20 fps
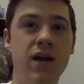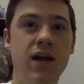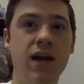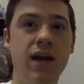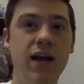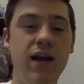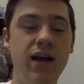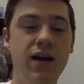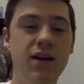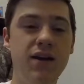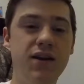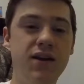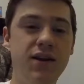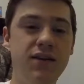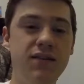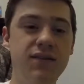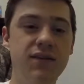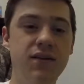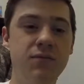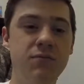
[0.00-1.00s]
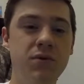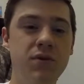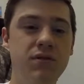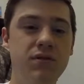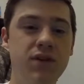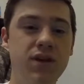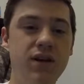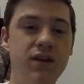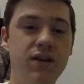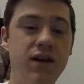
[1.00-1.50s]
and it has the
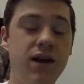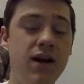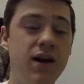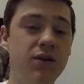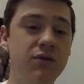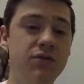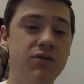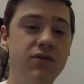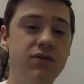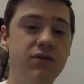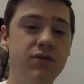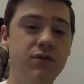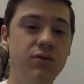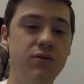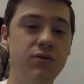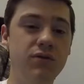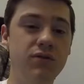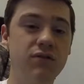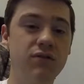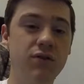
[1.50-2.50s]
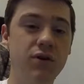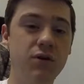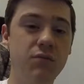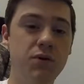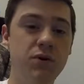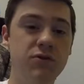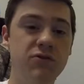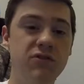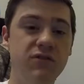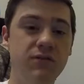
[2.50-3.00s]
ability now to do slow
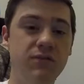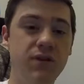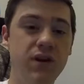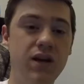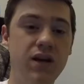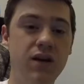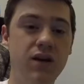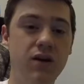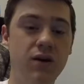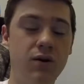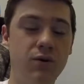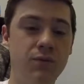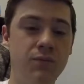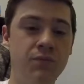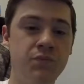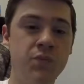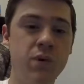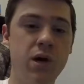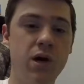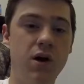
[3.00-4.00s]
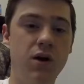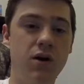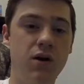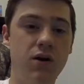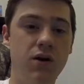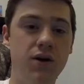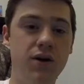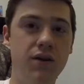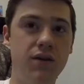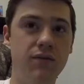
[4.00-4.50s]
motion video
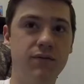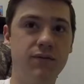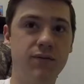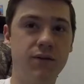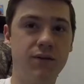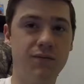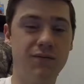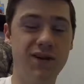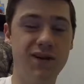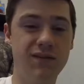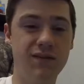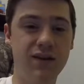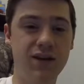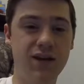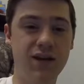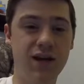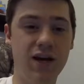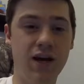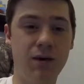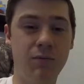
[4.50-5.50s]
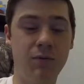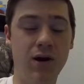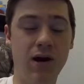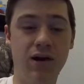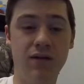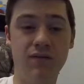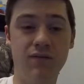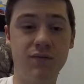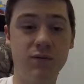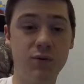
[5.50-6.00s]
on the front facing camera
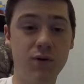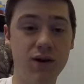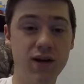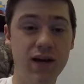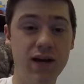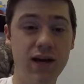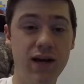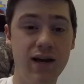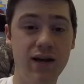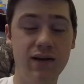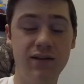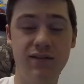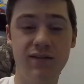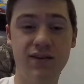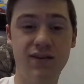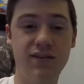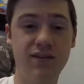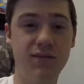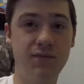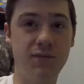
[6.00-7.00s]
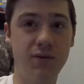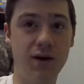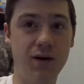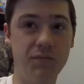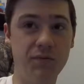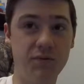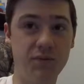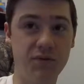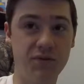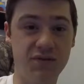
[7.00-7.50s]
at 4K 60
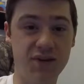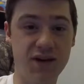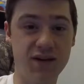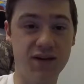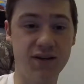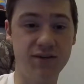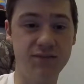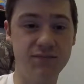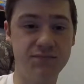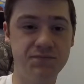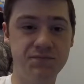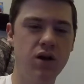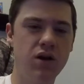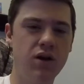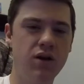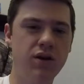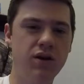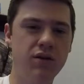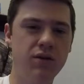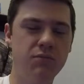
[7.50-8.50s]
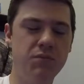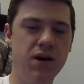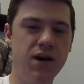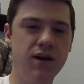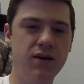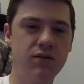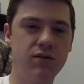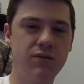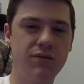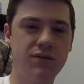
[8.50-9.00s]
frames per second. Another
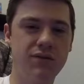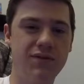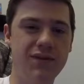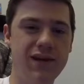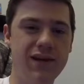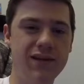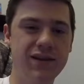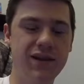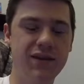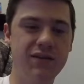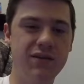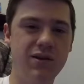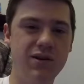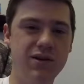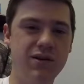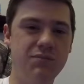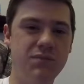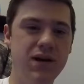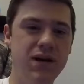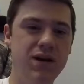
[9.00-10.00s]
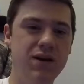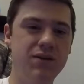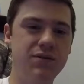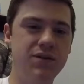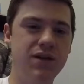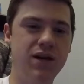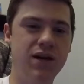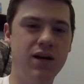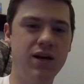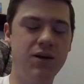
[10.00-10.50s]
minor little thing, they talked
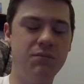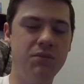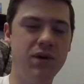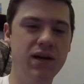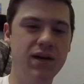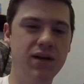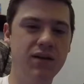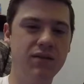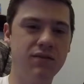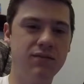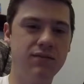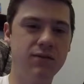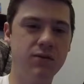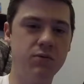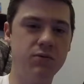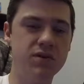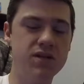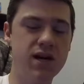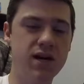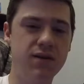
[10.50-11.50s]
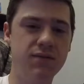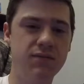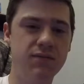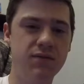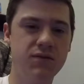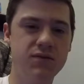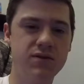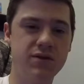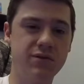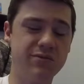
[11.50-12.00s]
about making the phone
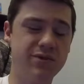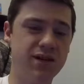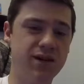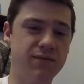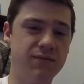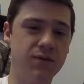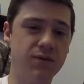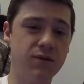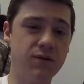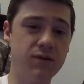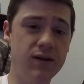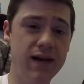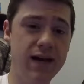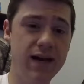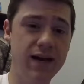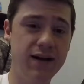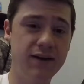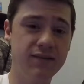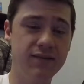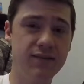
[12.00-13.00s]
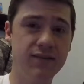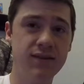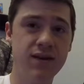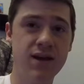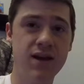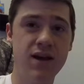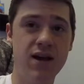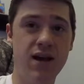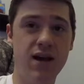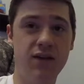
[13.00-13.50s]
tougher, so tougher glass,
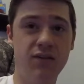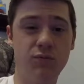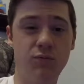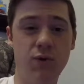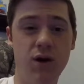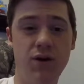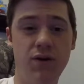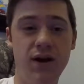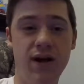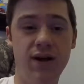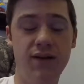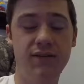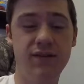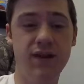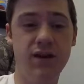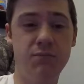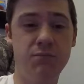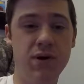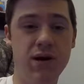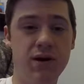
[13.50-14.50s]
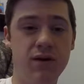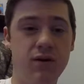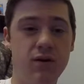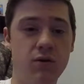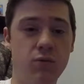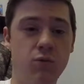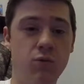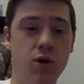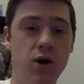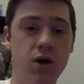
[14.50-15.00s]
as well as a better
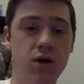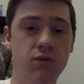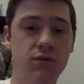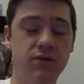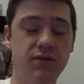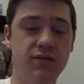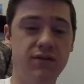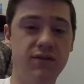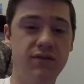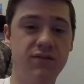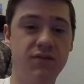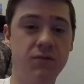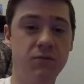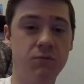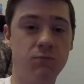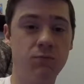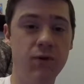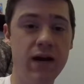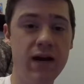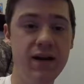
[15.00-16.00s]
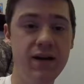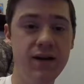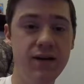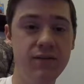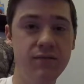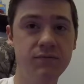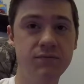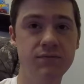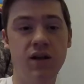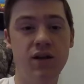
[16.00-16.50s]
water resistant
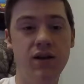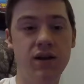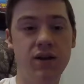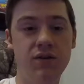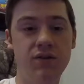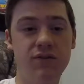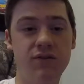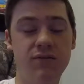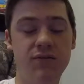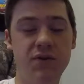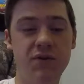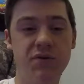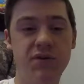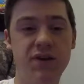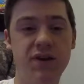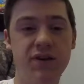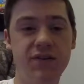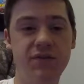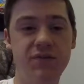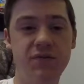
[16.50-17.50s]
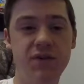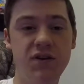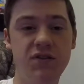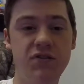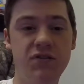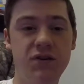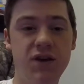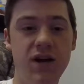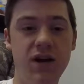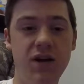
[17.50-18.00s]
rating. Now this phone does
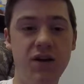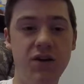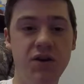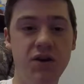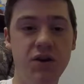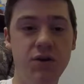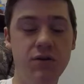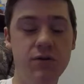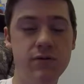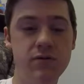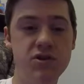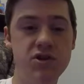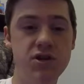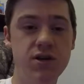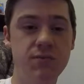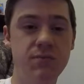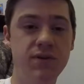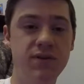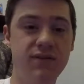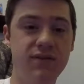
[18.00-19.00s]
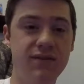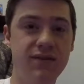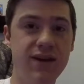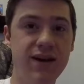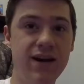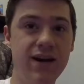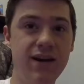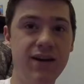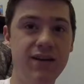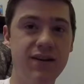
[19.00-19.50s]
feature a new chip
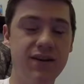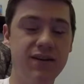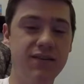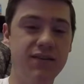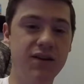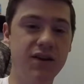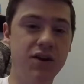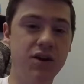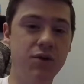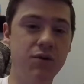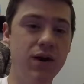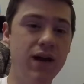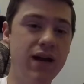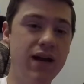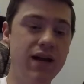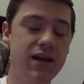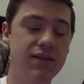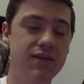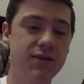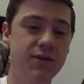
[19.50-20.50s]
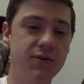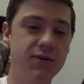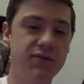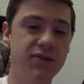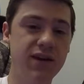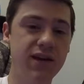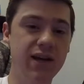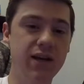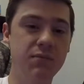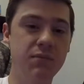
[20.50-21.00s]
inside. It has the new
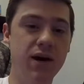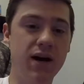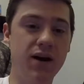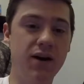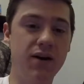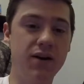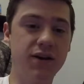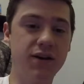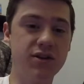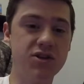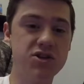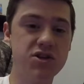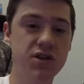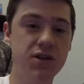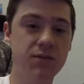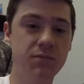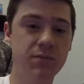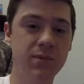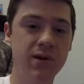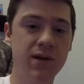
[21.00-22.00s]
A13 Bionic chip,